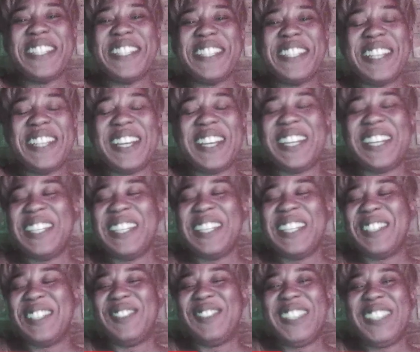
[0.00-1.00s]
I
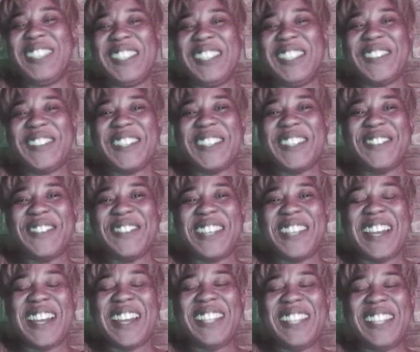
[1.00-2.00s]
am screaming. I
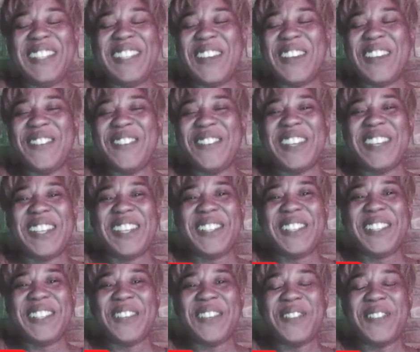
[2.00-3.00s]
love it. I
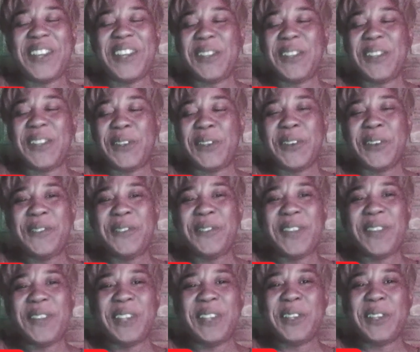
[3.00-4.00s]
love it. I
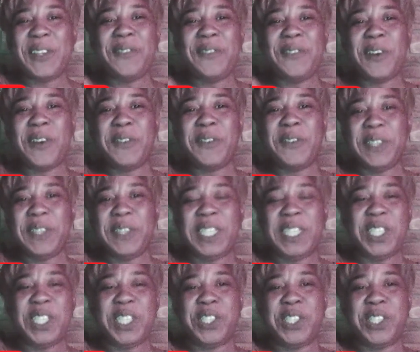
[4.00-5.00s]
love y'all
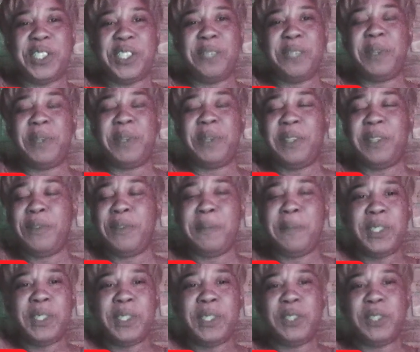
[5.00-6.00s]
relationship. I love the
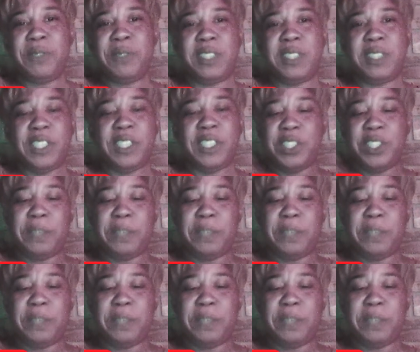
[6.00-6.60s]
business relationship.